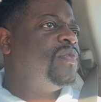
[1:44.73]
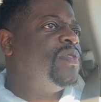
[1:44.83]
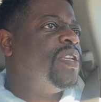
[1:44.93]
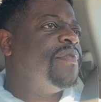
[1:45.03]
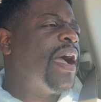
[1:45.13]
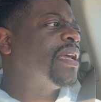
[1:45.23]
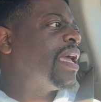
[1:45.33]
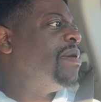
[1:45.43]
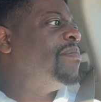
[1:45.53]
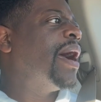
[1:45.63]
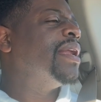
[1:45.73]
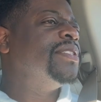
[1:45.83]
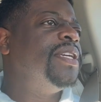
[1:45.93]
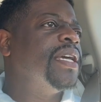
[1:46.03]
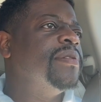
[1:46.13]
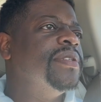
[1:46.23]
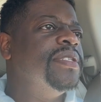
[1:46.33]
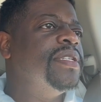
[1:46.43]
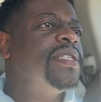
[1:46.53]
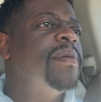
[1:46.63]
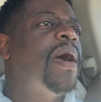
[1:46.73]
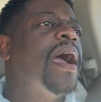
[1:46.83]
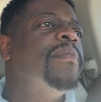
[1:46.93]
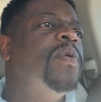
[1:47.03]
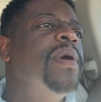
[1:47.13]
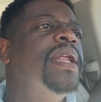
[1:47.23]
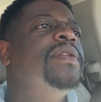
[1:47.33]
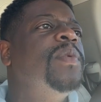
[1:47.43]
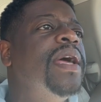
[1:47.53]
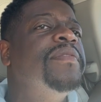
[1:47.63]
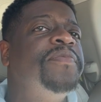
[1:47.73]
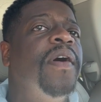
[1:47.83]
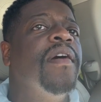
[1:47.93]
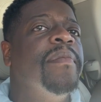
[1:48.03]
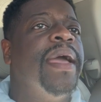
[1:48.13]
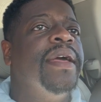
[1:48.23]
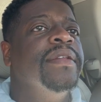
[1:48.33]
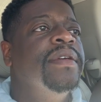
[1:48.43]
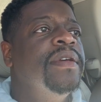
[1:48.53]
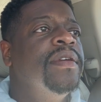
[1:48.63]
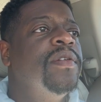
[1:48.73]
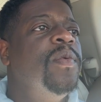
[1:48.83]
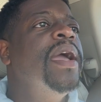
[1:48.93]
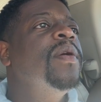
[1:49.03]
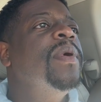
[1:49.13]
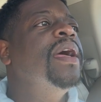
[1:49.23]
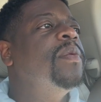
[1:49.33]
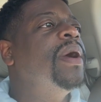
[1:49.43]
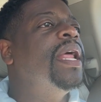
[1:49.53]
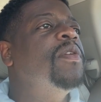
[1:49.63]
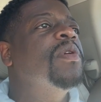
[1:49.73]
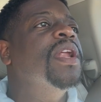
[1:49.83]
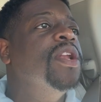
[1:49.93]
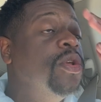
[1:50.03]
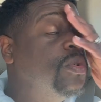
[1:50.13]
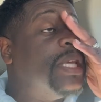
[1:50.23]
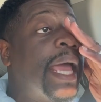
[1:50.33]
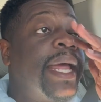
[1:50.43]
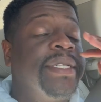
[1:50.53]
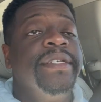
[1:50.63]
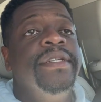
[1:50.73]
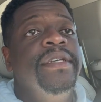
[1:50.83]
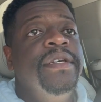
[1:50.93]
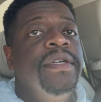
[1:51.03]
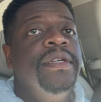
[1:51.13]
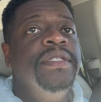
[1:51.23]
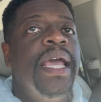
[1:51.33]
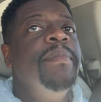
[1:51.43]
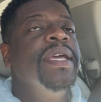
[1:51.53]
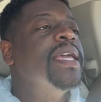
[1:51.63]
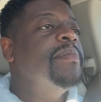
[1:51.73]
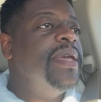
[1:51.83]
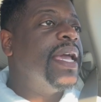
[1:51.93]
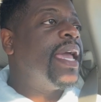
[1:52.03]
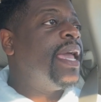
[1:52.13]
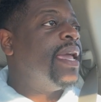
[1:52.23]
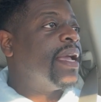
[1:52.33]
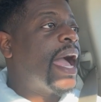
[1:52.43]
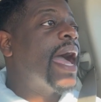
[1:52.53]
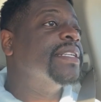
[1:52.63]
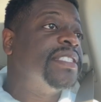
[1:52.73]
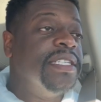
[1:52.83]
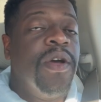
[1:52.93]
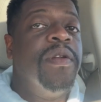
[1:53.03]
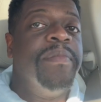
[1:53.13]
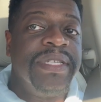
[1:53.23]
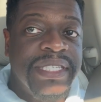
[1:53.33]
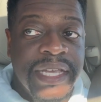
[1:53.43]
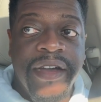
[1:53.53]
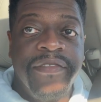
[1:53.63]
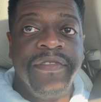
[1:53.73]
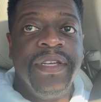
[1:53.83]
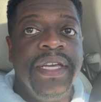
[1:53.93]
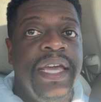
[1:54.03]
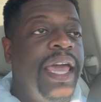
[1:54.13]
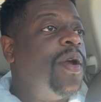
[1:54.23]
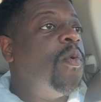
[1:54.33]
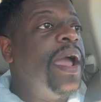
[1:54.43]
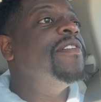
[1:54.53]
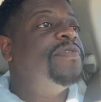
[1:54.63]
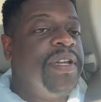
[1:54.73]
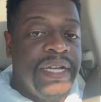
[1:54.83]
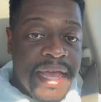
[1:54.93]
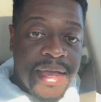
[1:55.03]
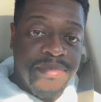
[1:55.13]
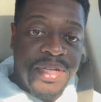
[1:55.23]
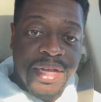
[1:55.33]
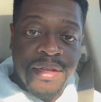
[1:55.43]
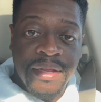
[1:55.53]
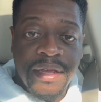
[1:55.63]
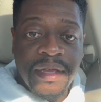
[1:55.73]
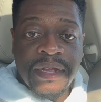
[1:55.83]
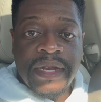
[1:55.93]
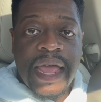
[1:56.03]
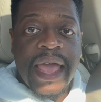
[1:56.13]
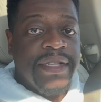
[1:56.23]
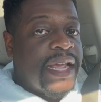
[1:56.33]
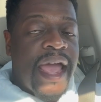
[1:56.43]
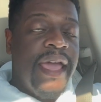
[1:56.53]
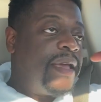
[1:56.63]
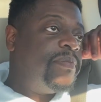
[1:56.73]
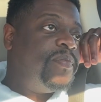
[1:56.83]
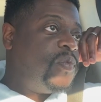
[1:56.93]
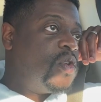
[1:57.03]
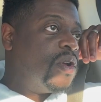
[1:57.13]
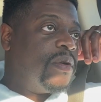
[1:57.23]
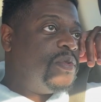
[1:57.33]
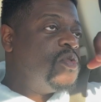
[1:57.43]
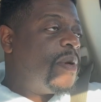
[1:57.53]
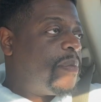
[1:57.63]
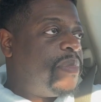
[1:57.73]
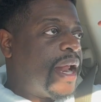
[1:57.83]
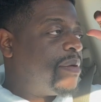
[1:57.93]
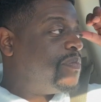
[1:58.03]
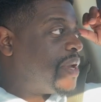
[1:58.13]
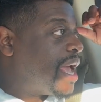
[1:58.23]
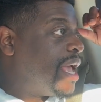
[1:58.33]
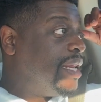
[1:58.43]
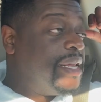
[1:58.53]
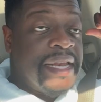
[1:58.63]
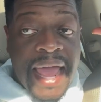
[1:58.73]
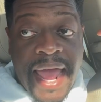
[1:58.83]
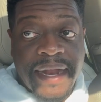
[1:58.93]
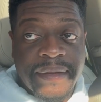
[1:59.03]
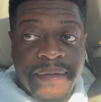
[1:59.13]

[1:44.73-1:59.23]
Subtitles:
If I can't buy the chicken, the tip. All right, but where the farm at? Where they running loose at? Damn it, give me an egg. I'll sit on it myself and wait for the damn chicken to hatch. I ain't, but I ain't eating that.